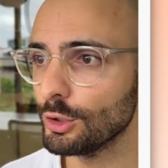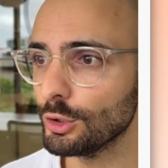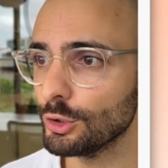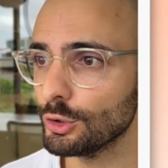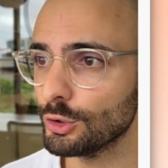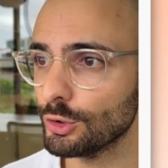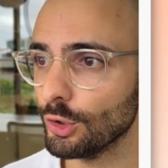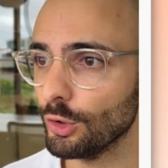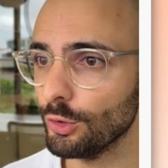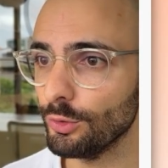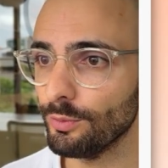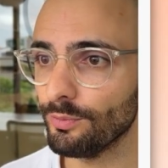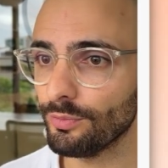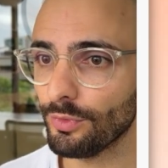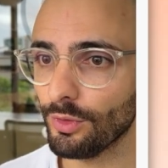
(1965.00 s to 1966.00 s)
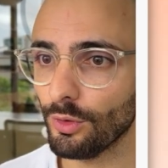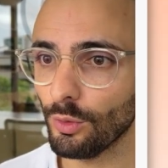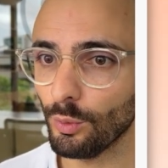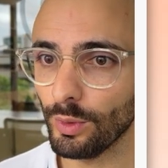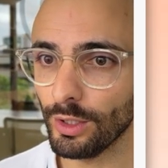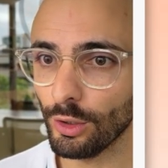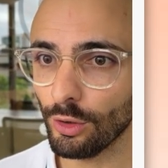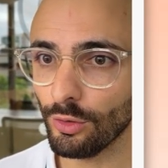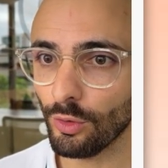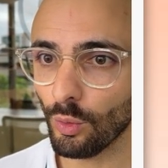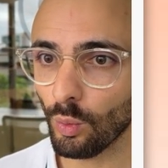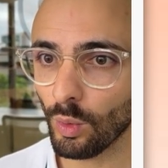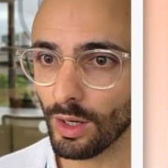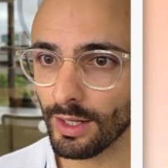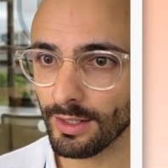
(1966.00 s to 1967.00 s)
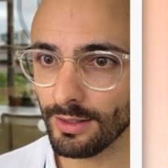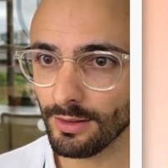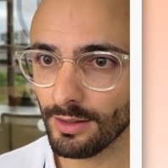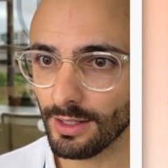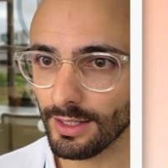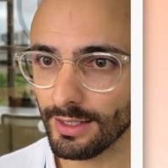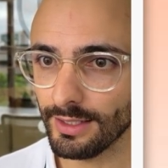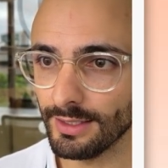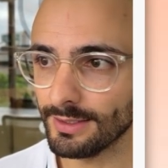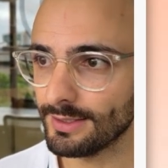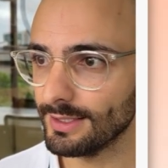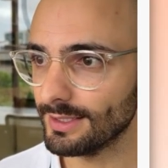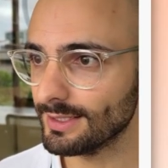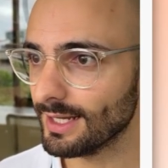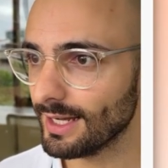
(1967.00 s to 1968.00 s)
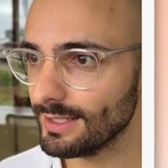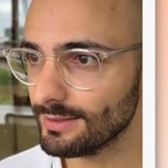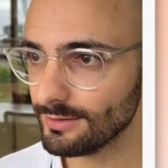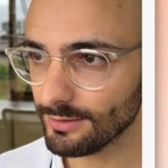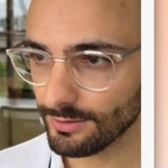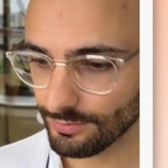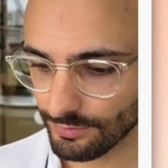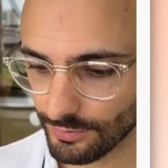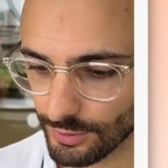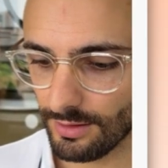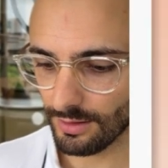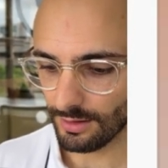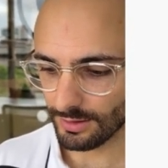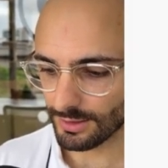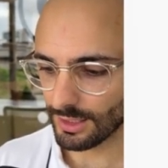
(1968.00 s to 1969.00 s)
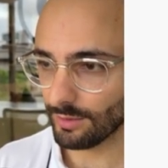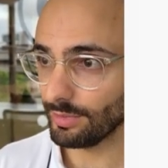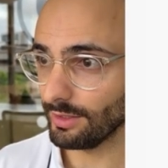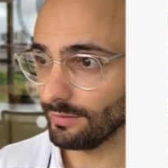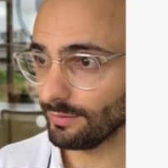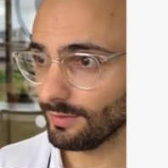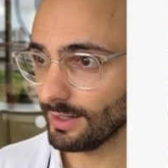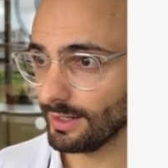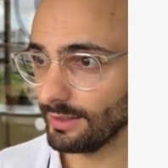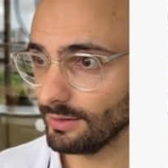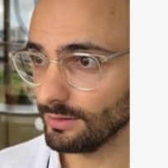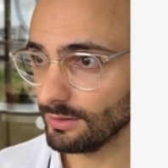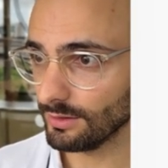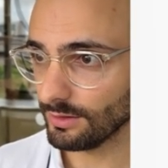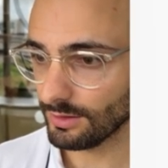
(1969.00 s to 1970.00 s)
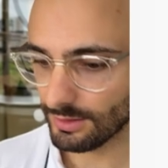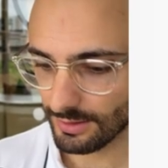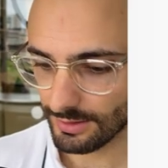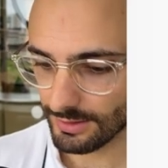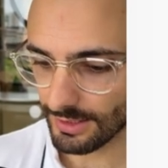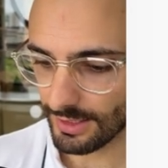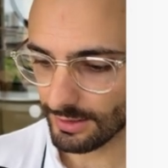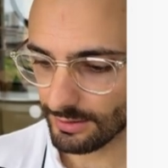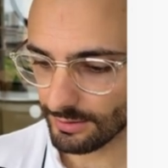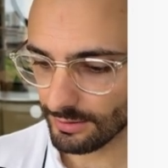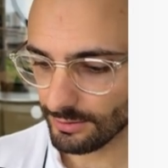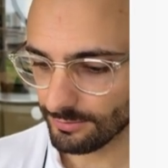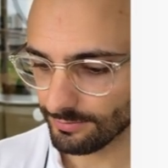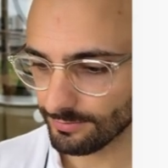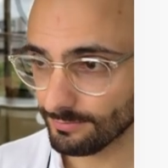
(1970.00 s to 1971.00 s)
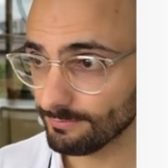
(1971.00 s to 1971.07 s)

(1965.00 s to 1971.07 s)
So we know the one is the title. I'll type in final title,